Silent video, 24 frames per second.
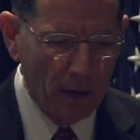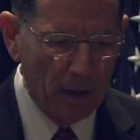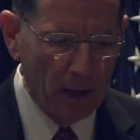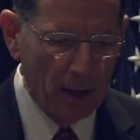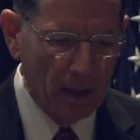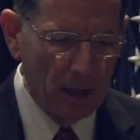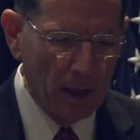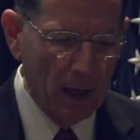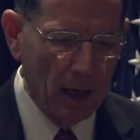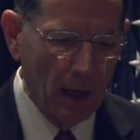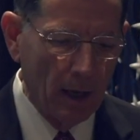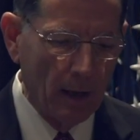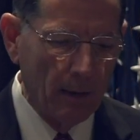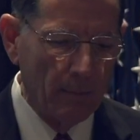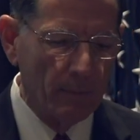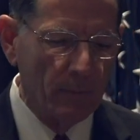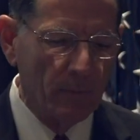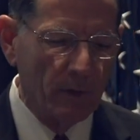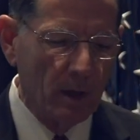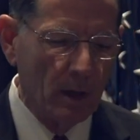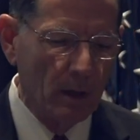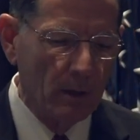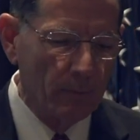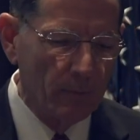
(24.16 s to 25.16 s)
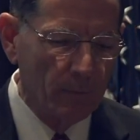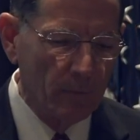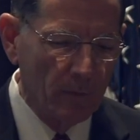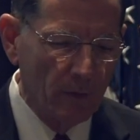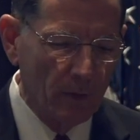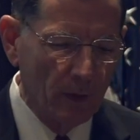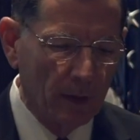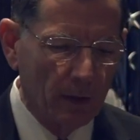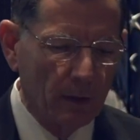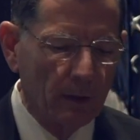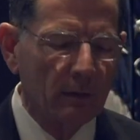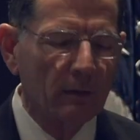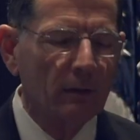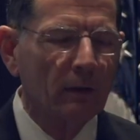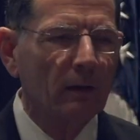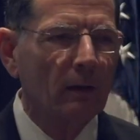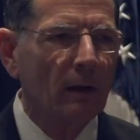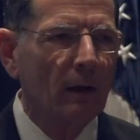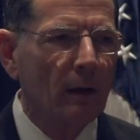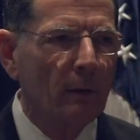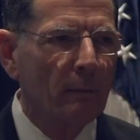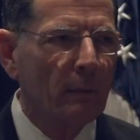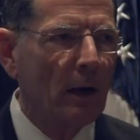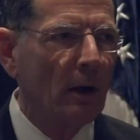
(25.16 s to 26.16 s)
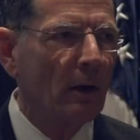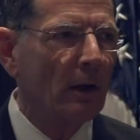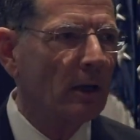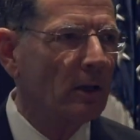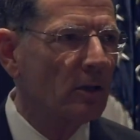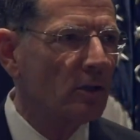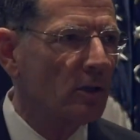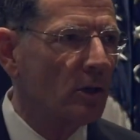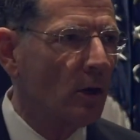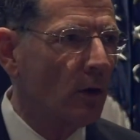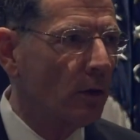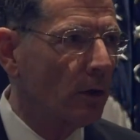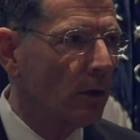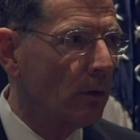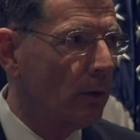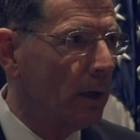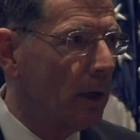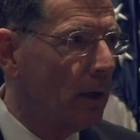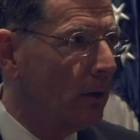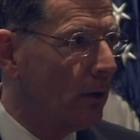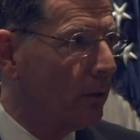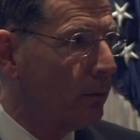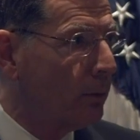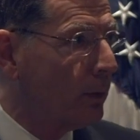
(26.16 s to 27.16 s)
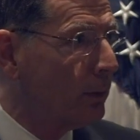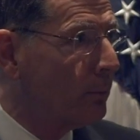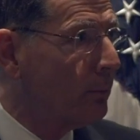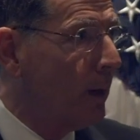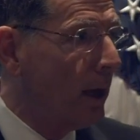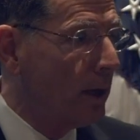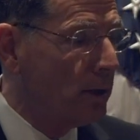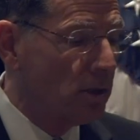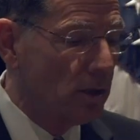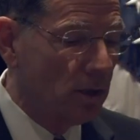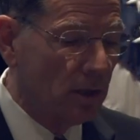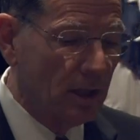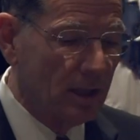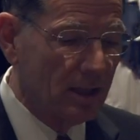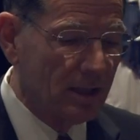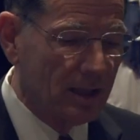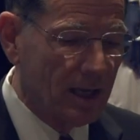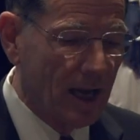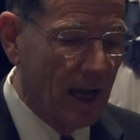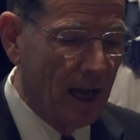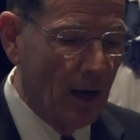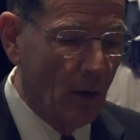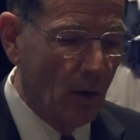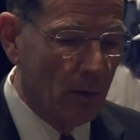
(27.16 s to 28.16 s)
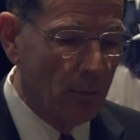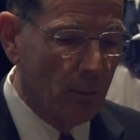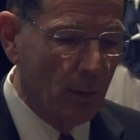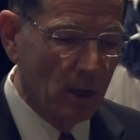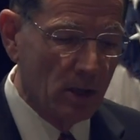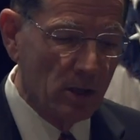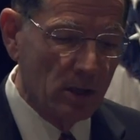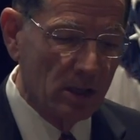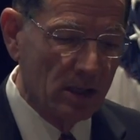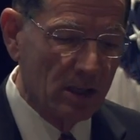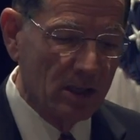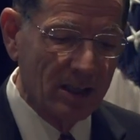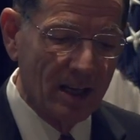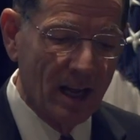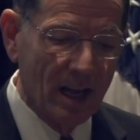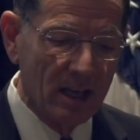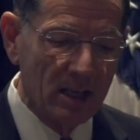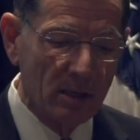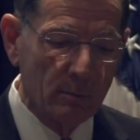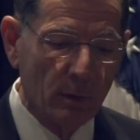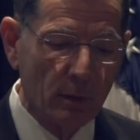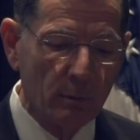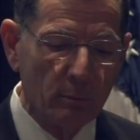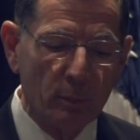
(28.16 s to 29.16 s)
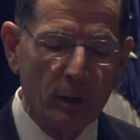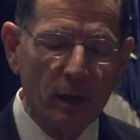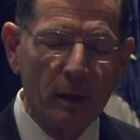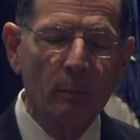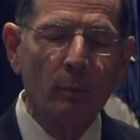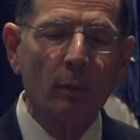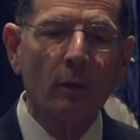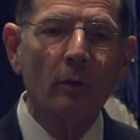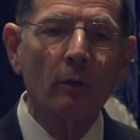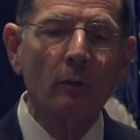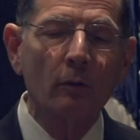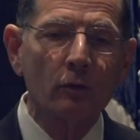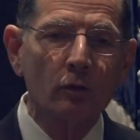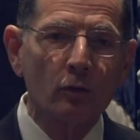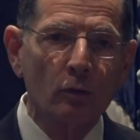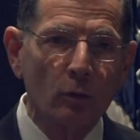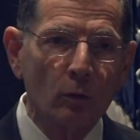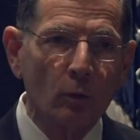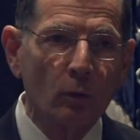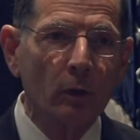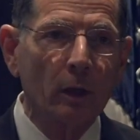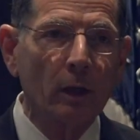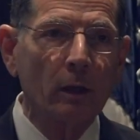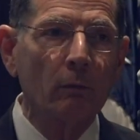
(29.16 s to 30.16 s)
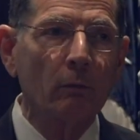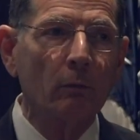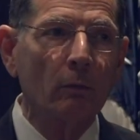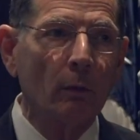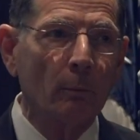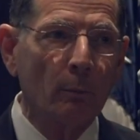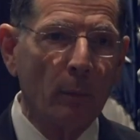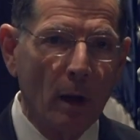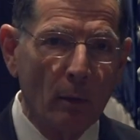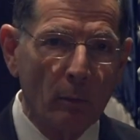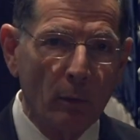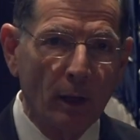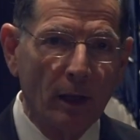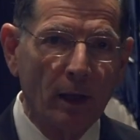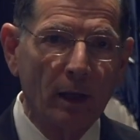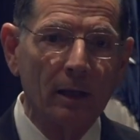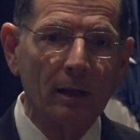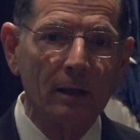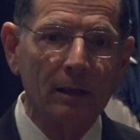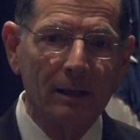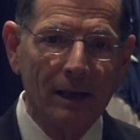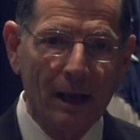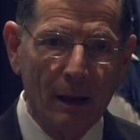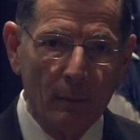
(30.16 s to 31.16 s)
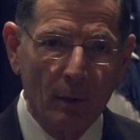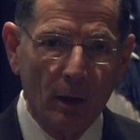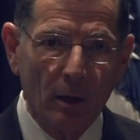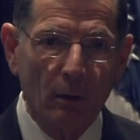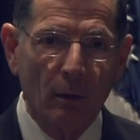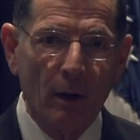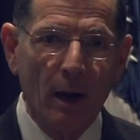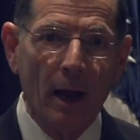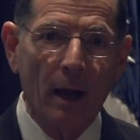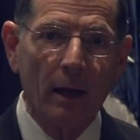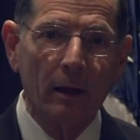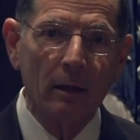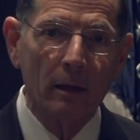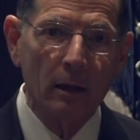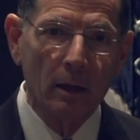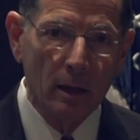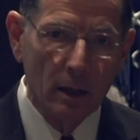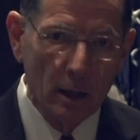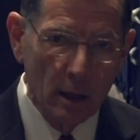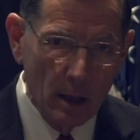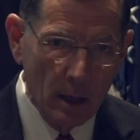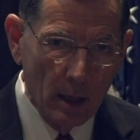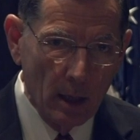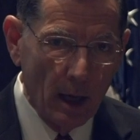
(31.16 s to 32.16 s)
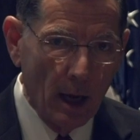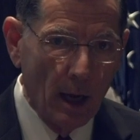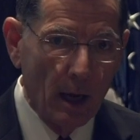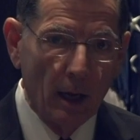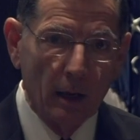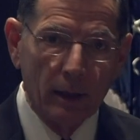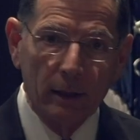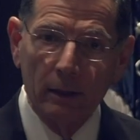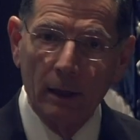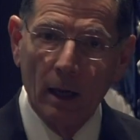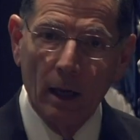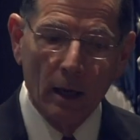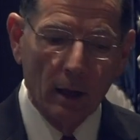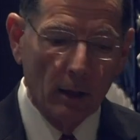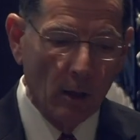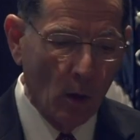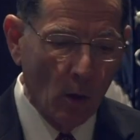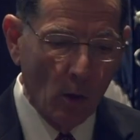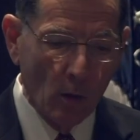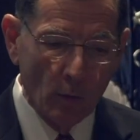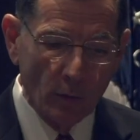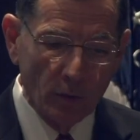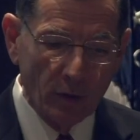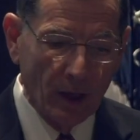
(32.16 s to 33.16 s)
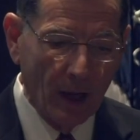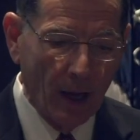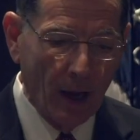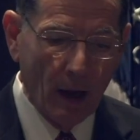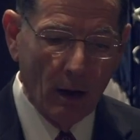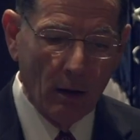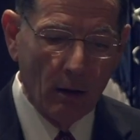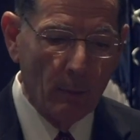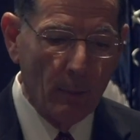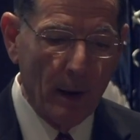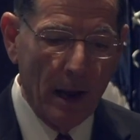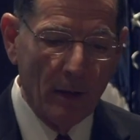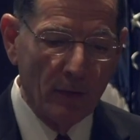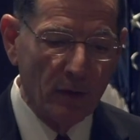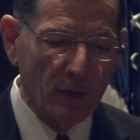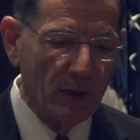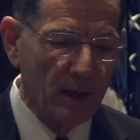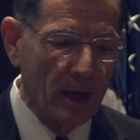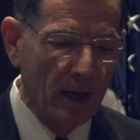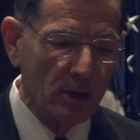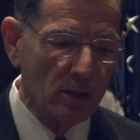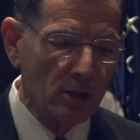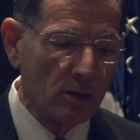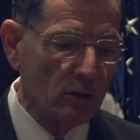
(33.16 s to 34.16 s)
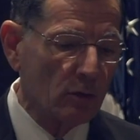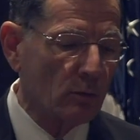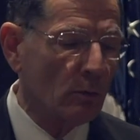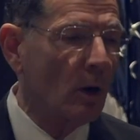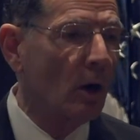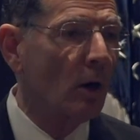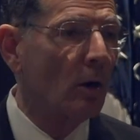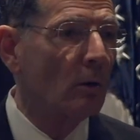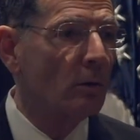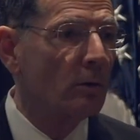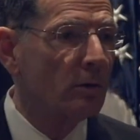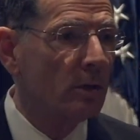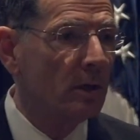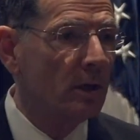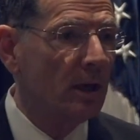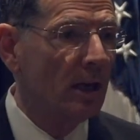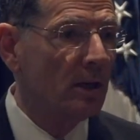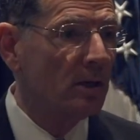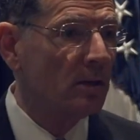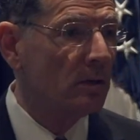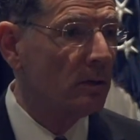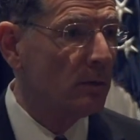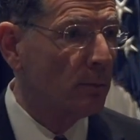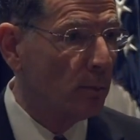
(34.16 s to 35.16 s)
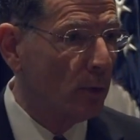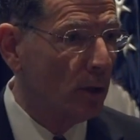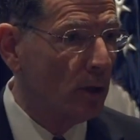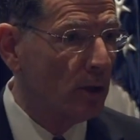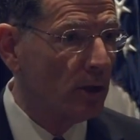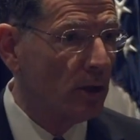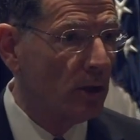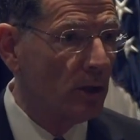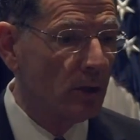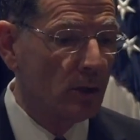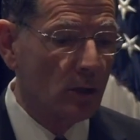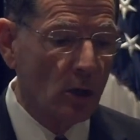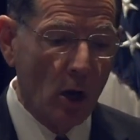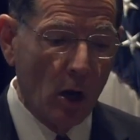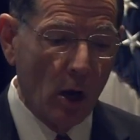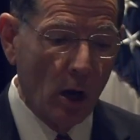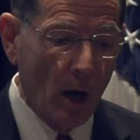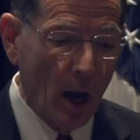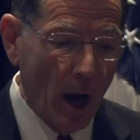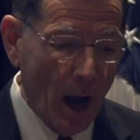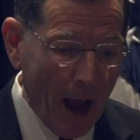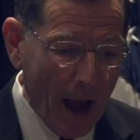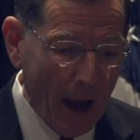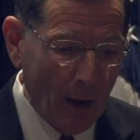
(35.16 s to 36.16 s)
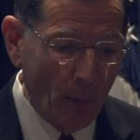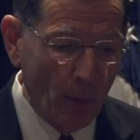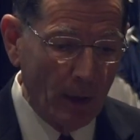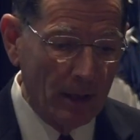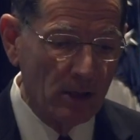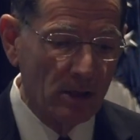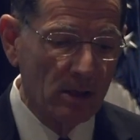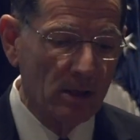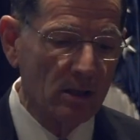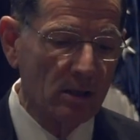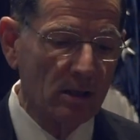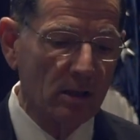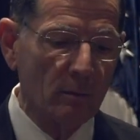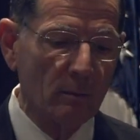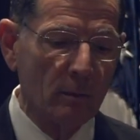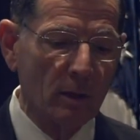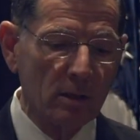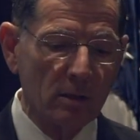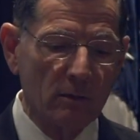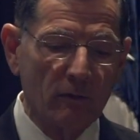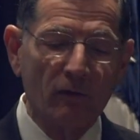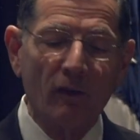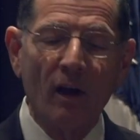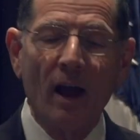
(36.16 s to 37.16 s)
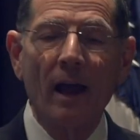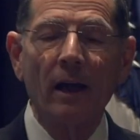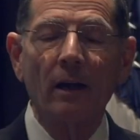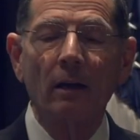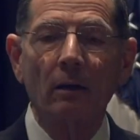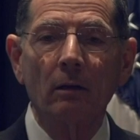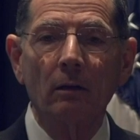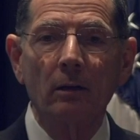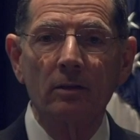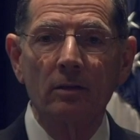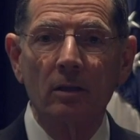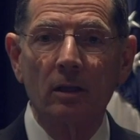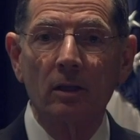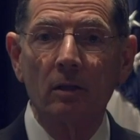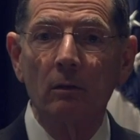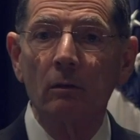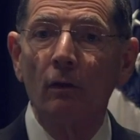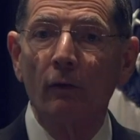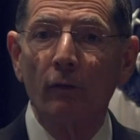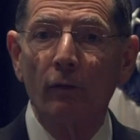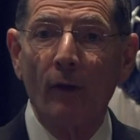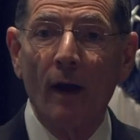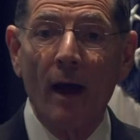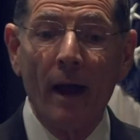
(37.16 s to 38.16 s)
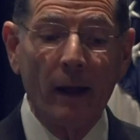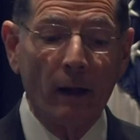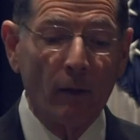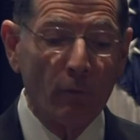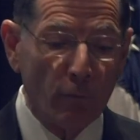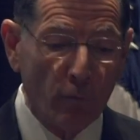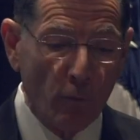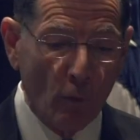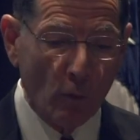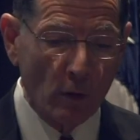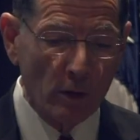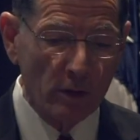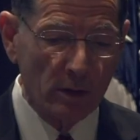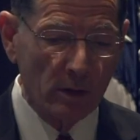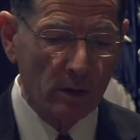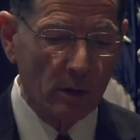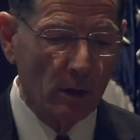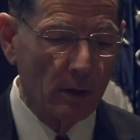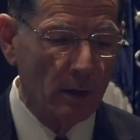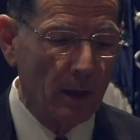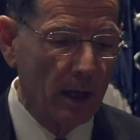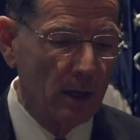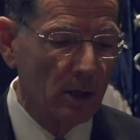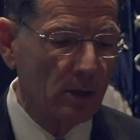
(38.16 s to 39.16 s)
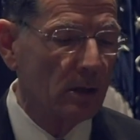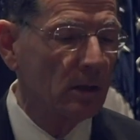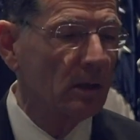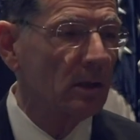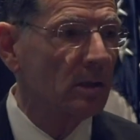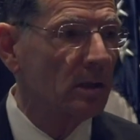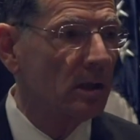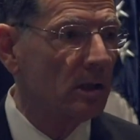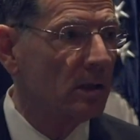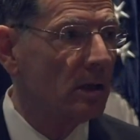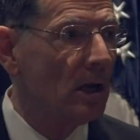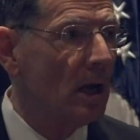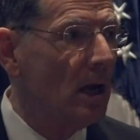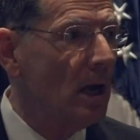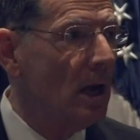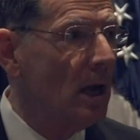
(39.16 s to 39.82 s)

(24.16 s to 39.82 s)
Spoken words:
Look, Americans don't agree with much these days, but people truly, Republican, Democrat, young, old, care about the nation's roads, the nation's bridges, our highway system. It's vital as a unifying force in our nation. It's